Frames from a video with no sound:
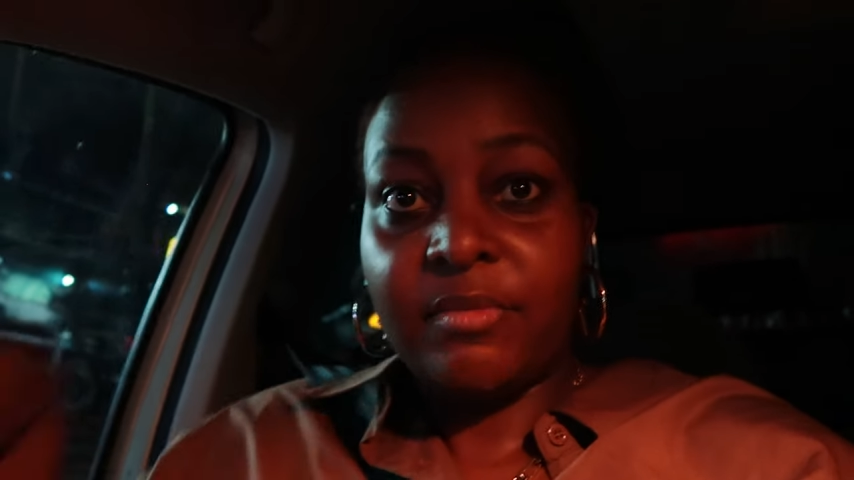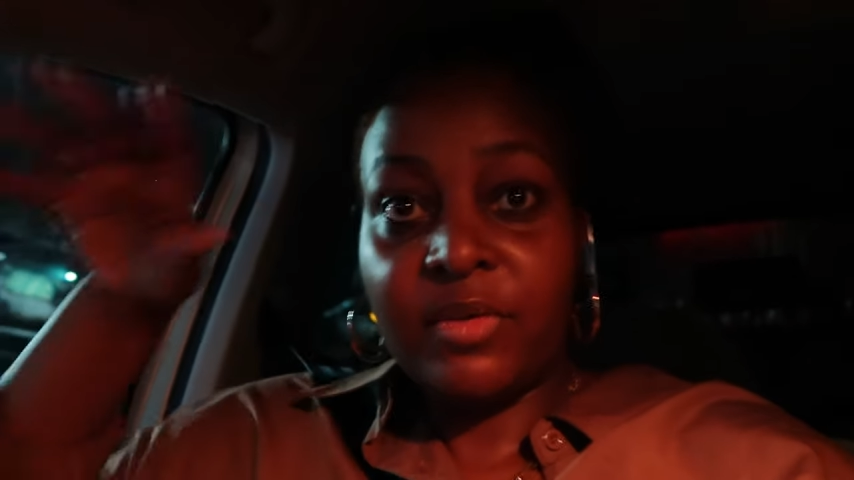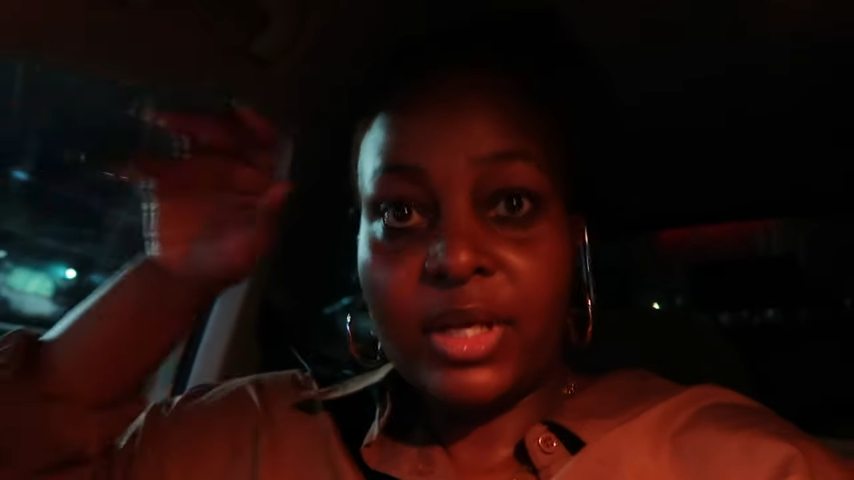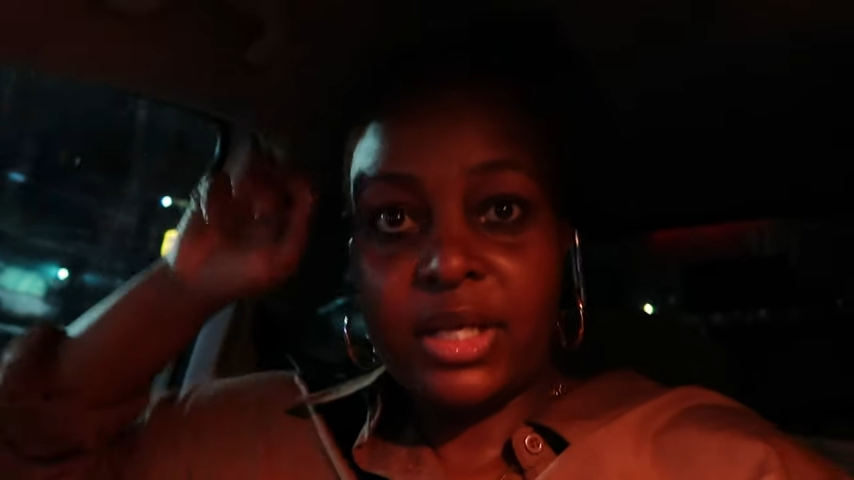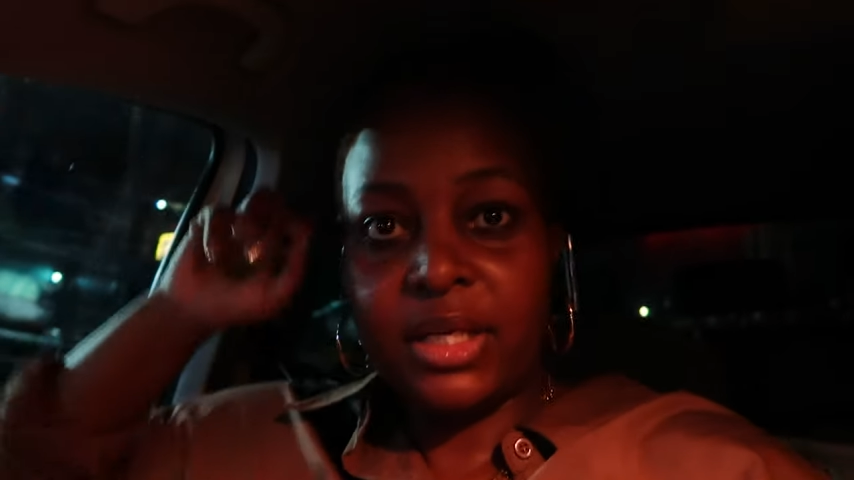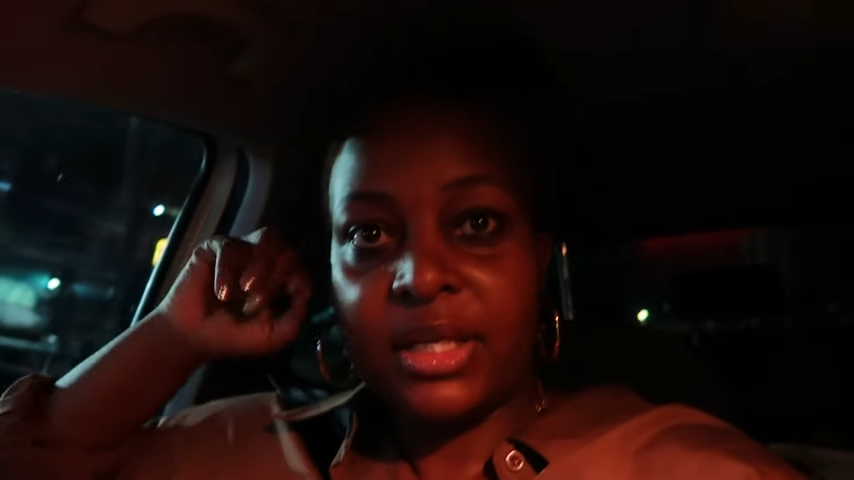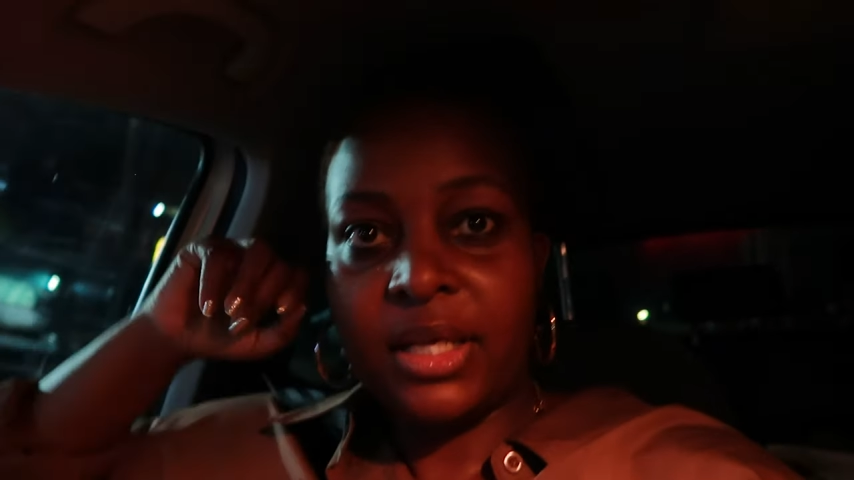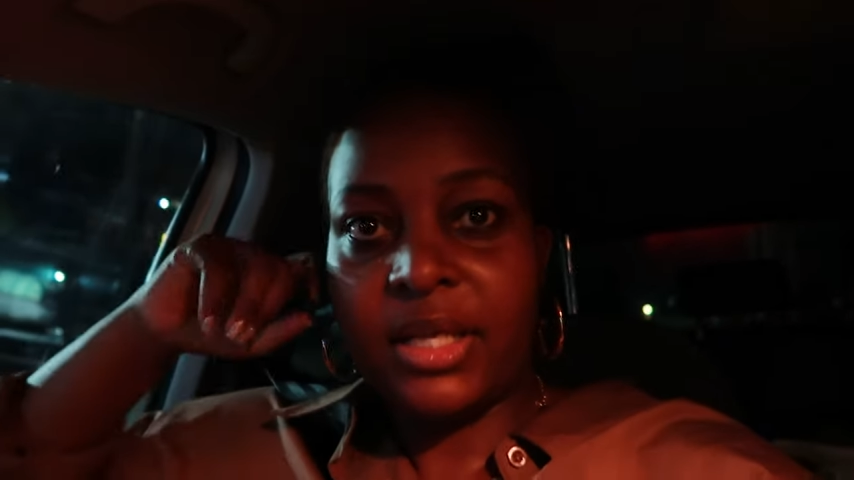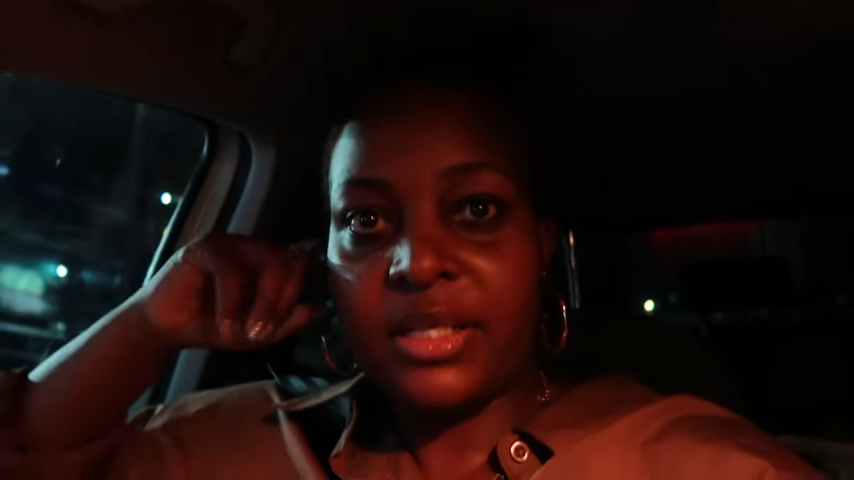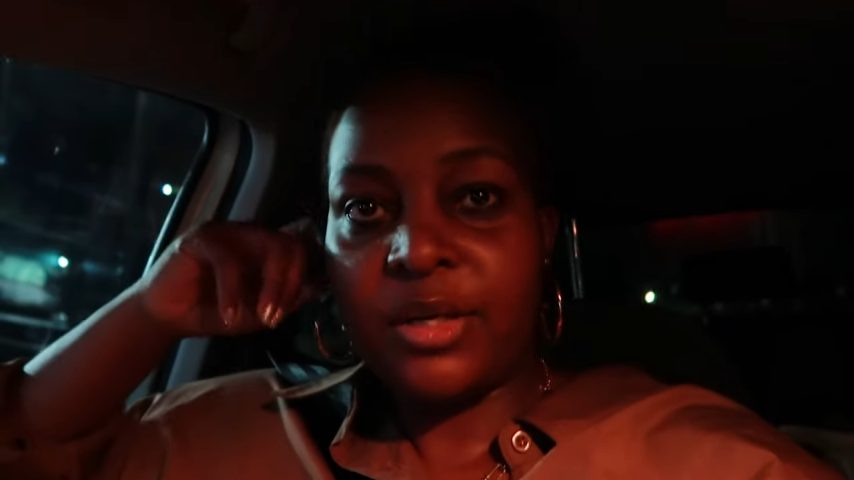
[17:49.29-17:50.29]
I'm finally
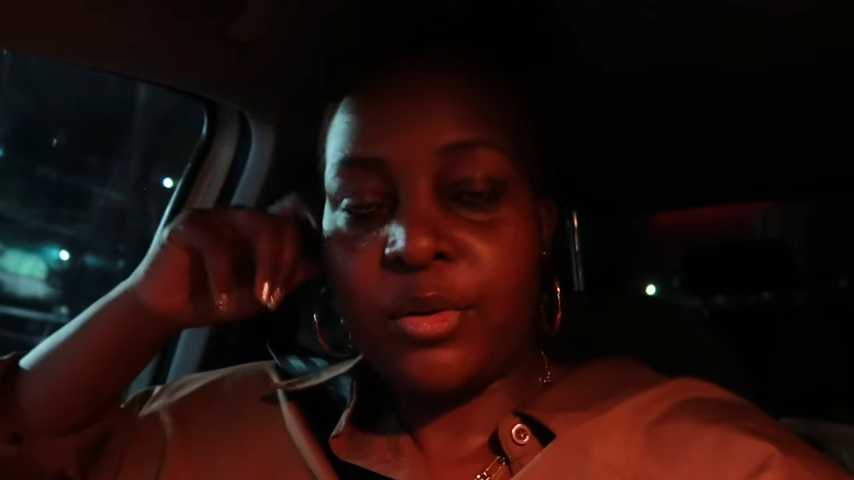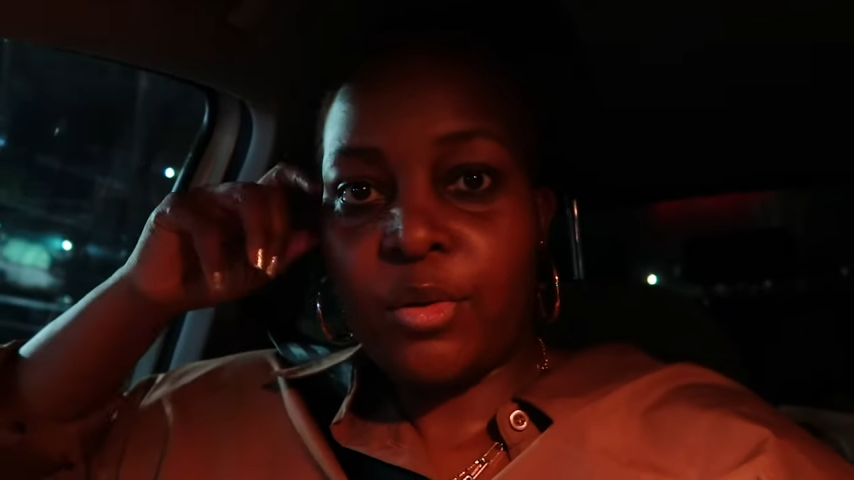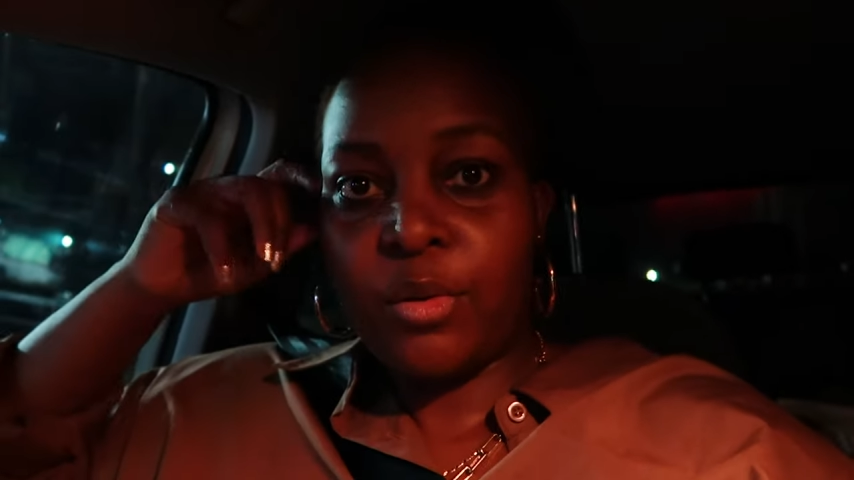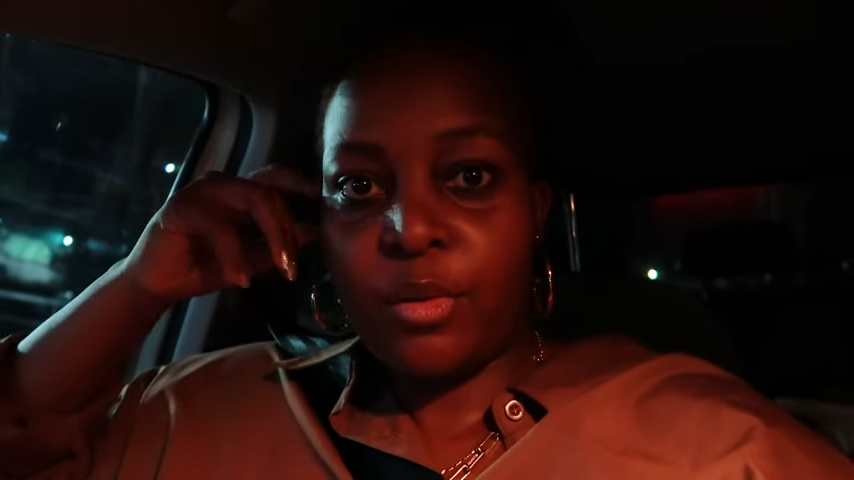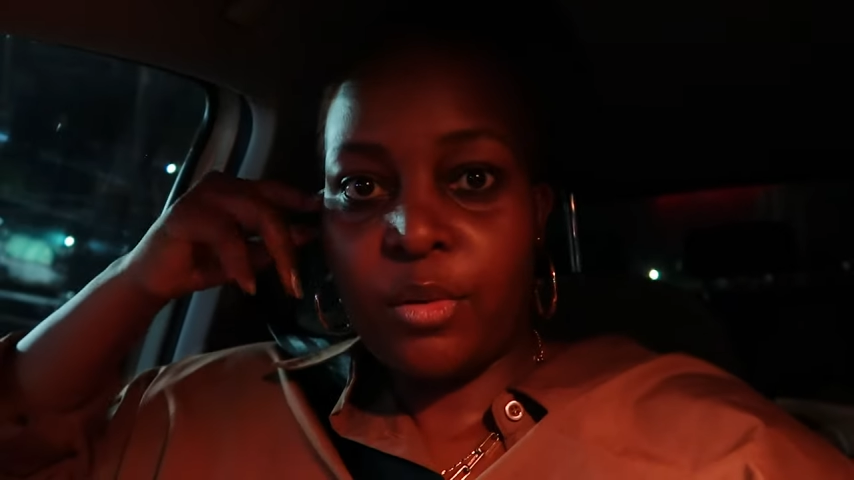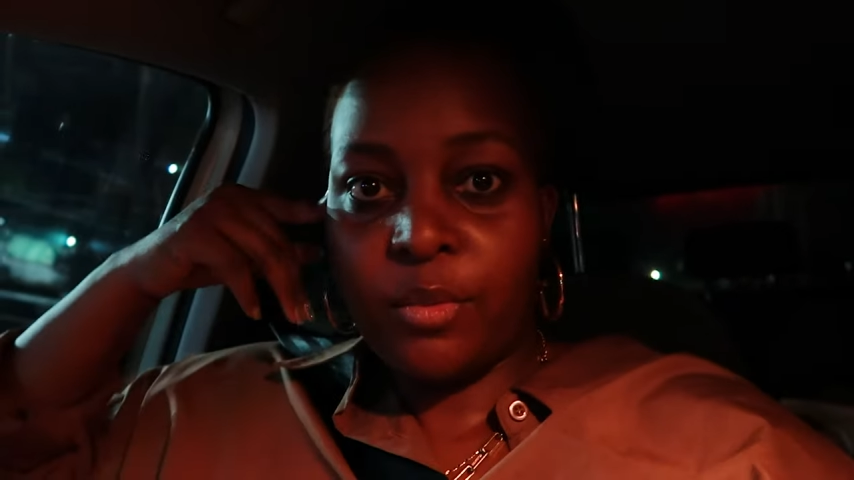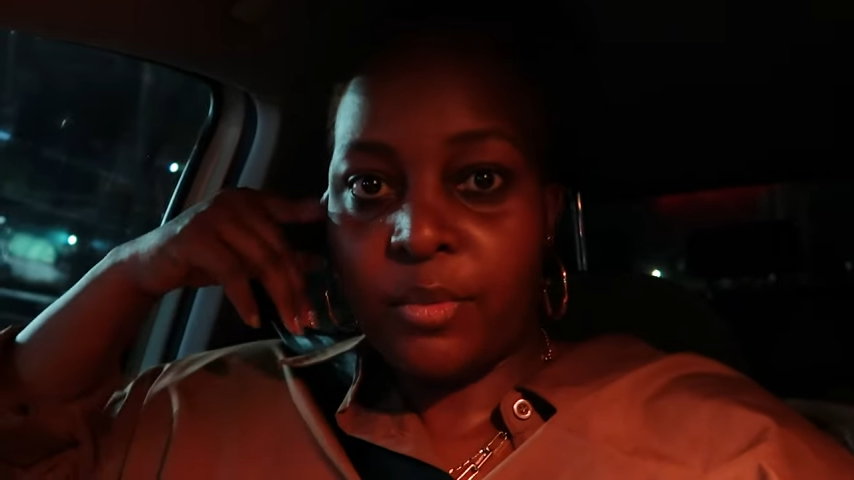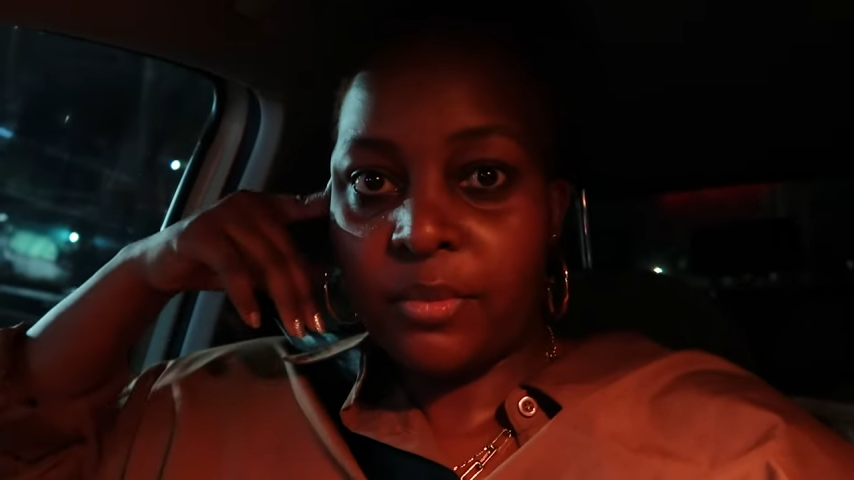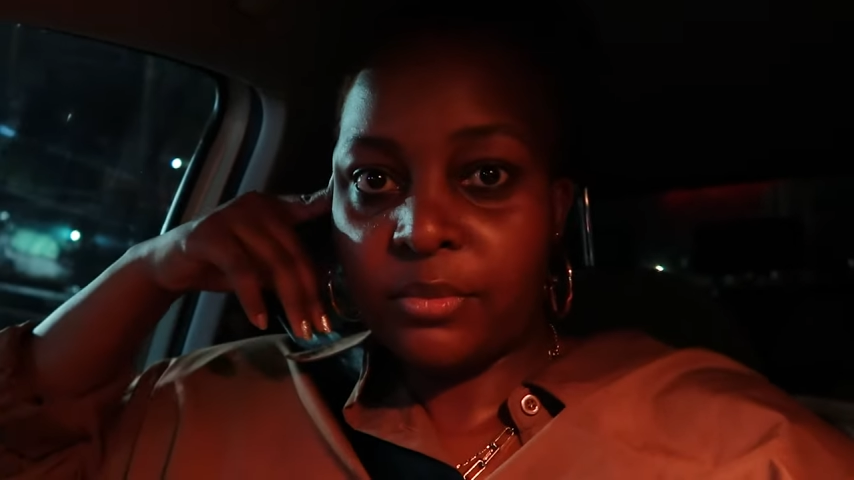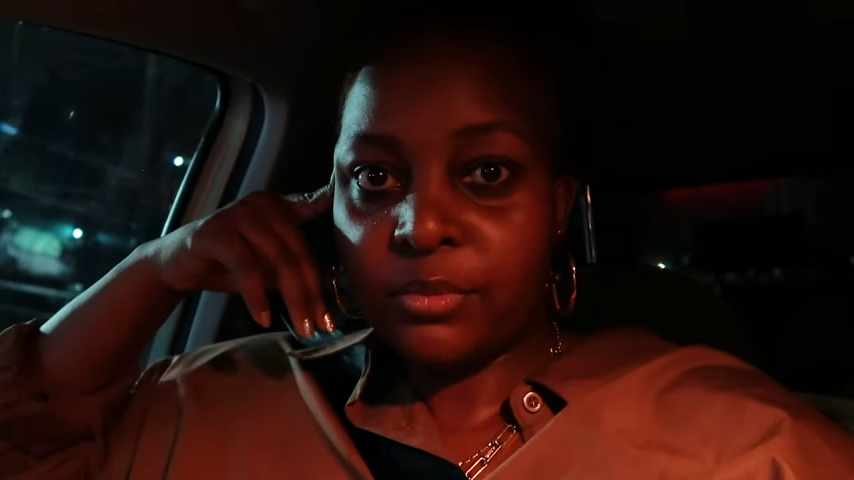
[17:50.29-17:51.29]
heading home.